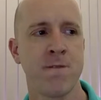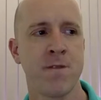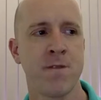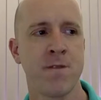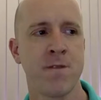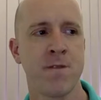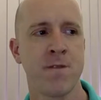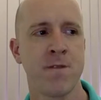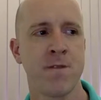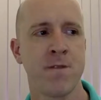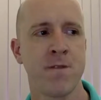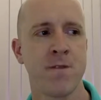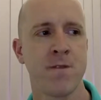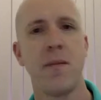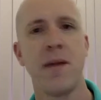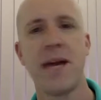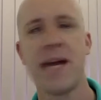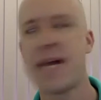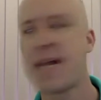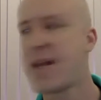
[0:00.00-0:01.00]
So, my
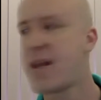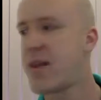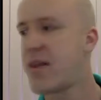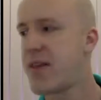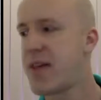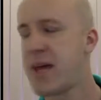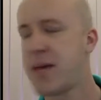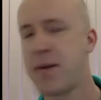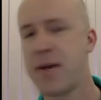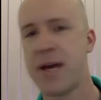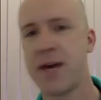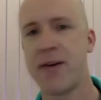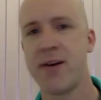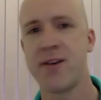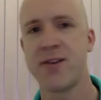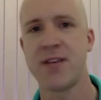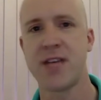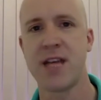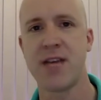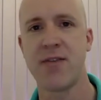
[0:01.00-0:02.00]
main theme here
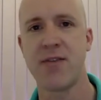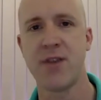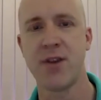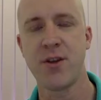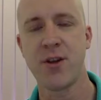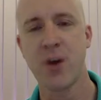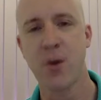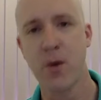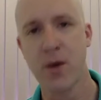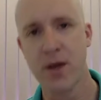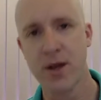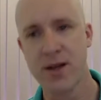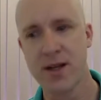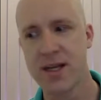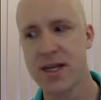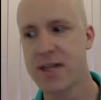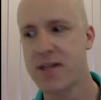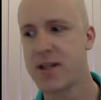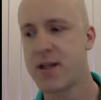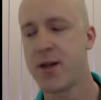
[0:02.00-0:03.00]
is that if you know what you
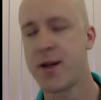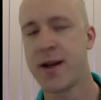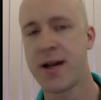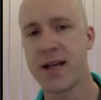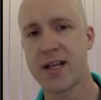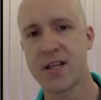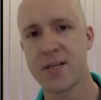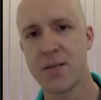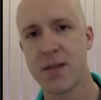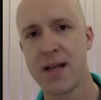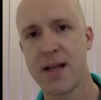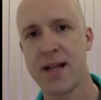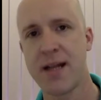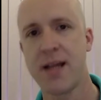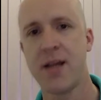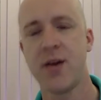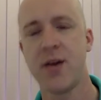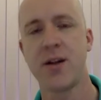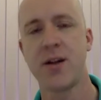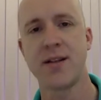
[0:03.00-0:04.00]
did, you can explain it,
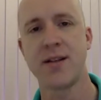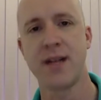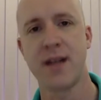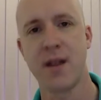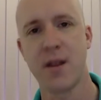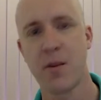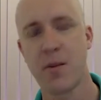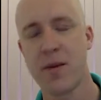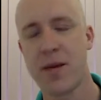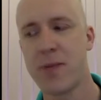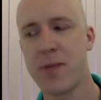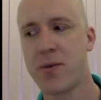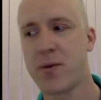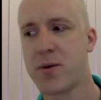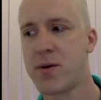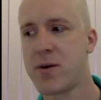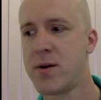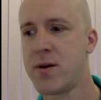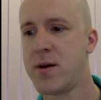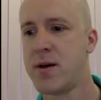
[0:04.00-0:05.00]
you can tell other
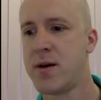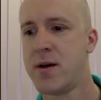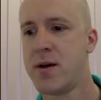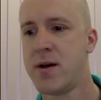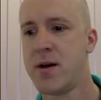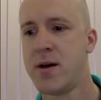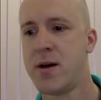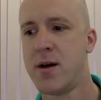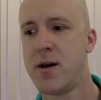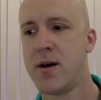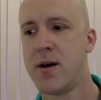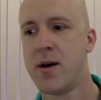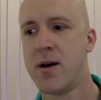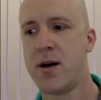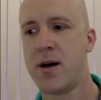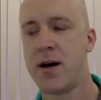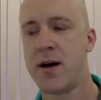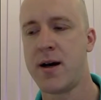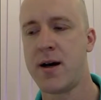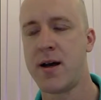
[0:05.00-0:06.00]
people.
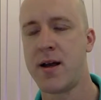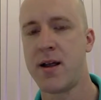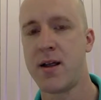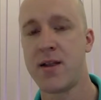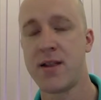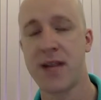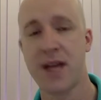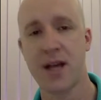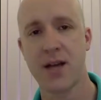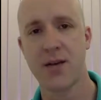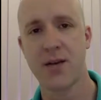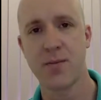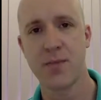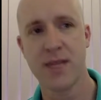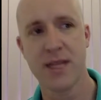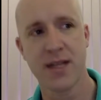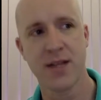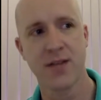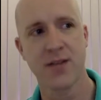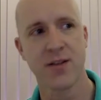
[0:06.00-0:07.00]
Uh, that
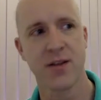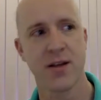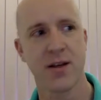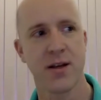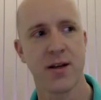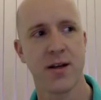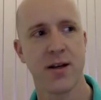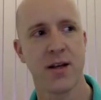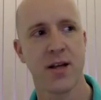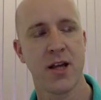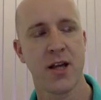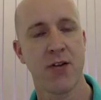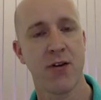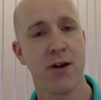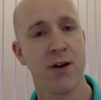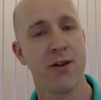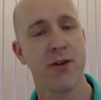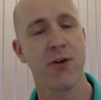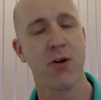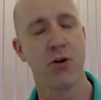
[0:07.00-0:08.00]
means that you're
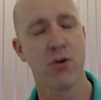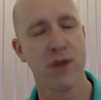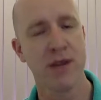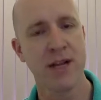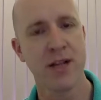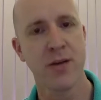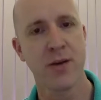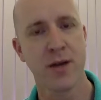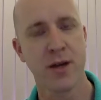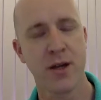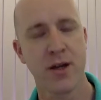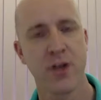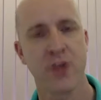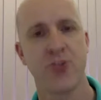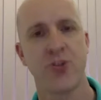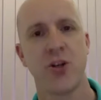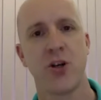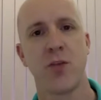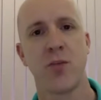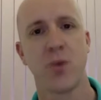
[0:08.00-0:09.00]
either already doing a good
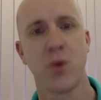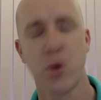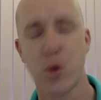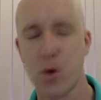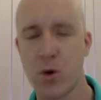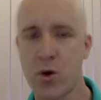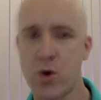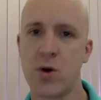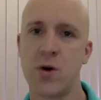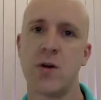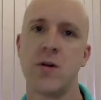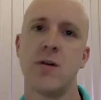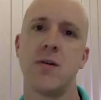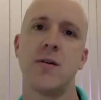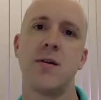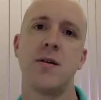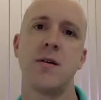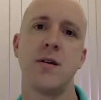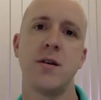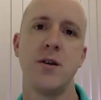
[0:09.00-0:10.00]
job or
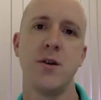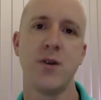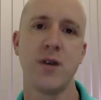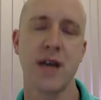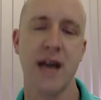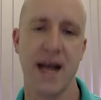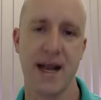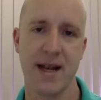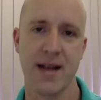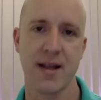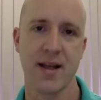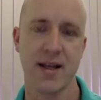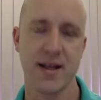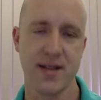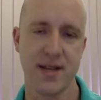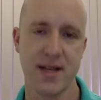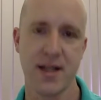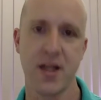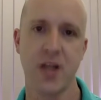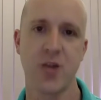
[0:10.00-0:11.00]
you can
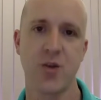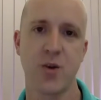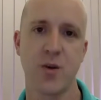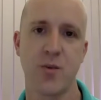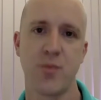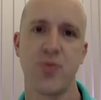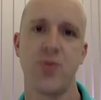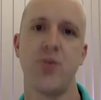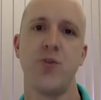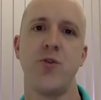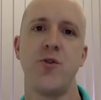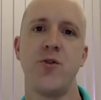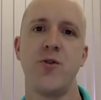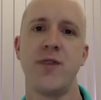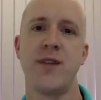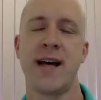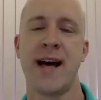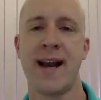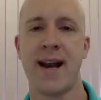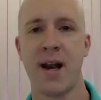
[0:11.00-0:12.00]
continue to improve
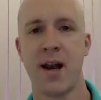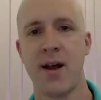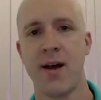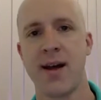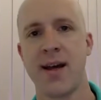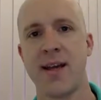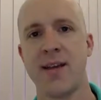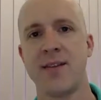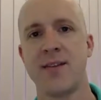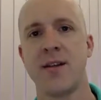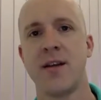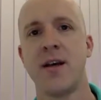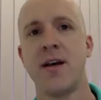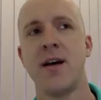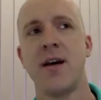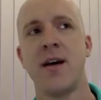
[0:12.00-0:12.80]
and analyse